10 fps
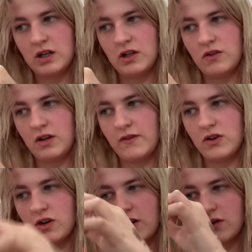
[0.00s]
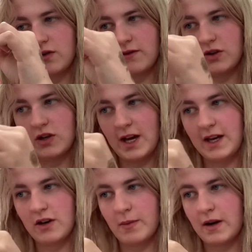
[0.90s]
It's not even dark enough to take
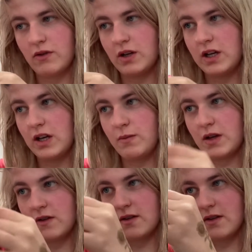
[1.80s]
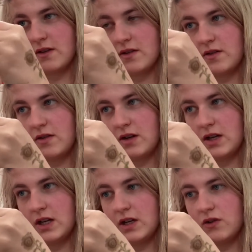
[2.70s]
apparently because it's
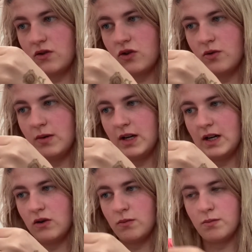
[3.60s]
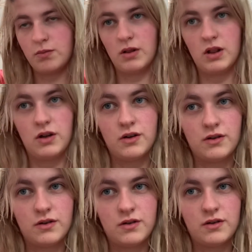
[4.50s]
still coming out
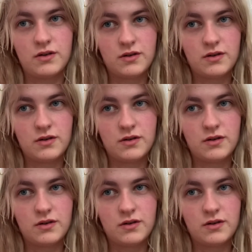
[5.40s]
blonde.